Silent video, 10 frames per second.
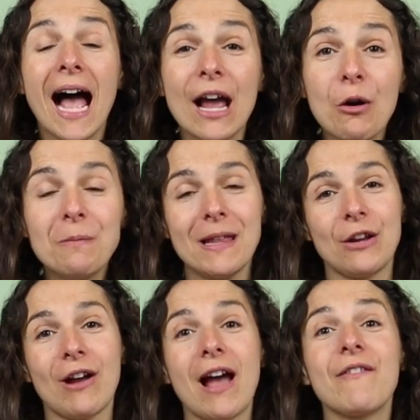I hope that
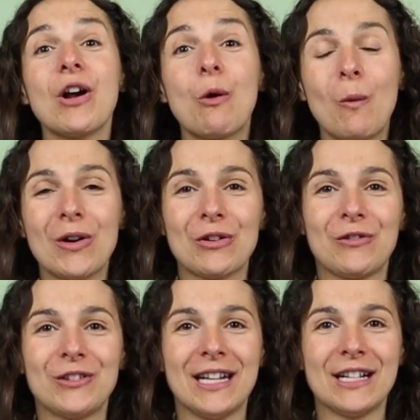you're having a
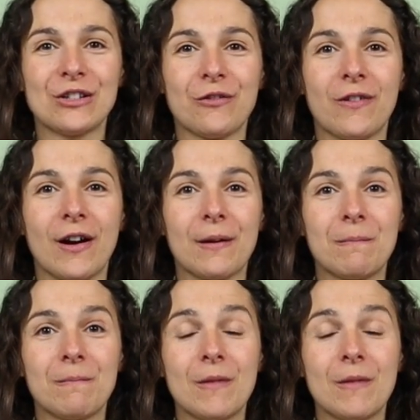wonderful day so far.